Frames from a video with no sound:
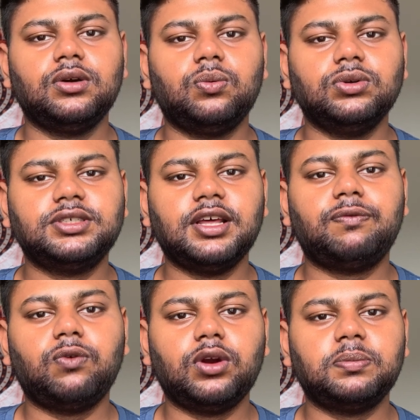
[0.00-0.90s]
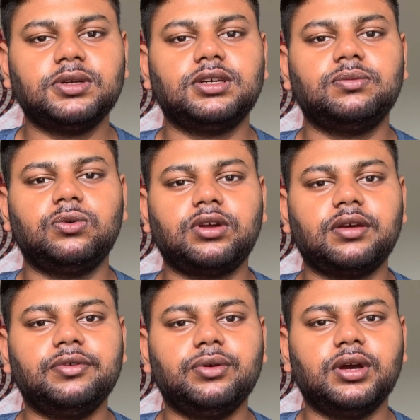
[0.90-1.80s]
which that 40% will
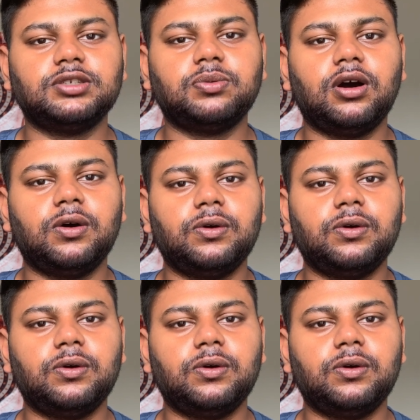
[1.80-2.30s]
give you as well.